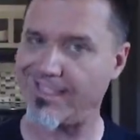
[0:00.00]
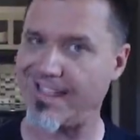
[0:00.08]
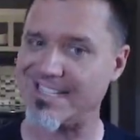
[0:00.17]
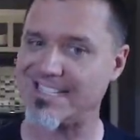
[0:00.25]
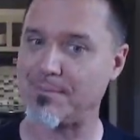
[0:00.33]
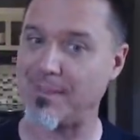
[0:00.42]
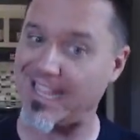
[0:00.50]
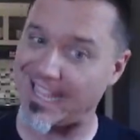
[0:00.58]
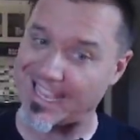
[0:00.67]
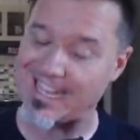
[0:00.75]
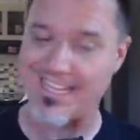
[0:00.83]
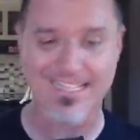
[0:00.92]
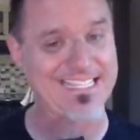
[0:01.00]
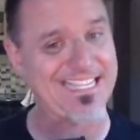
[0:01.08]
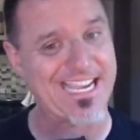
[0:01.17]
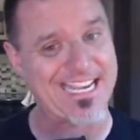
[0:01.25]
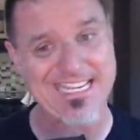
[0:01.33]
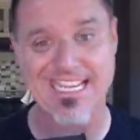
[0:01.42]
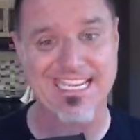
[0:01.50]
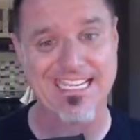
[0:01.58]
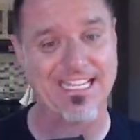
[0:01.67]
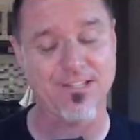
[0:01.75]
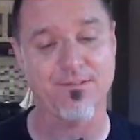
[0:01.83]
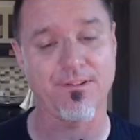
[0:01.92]
That's the plan, that's the
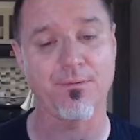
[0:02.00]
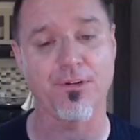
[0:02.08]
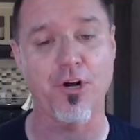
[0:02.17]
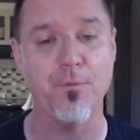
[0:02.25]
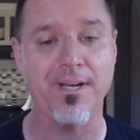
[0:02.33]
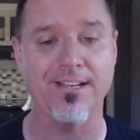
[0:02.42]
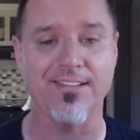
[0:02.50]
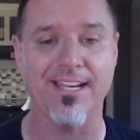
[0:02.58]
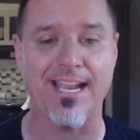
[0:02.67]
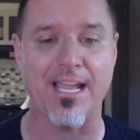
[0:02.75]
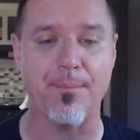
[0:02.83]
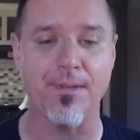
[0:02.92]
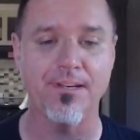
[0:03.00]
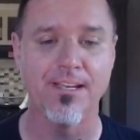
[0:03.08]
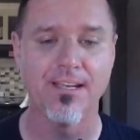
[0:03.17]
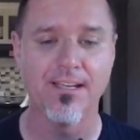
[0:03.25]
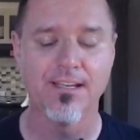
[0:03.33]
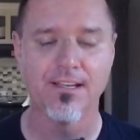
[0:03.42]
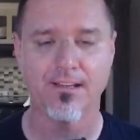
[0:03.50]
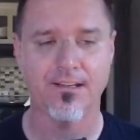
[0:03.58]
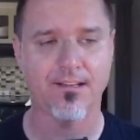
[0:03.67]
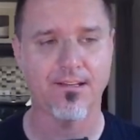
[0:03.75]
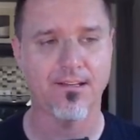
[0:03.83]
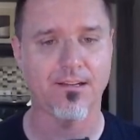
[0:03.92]
idea, that's what we're hoping is going to happen.
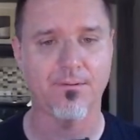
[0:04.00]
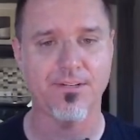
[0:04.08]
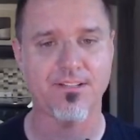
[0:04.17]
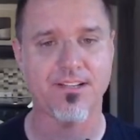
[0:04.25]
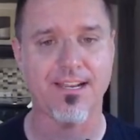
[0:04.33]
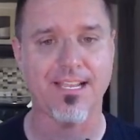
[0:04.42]
We just got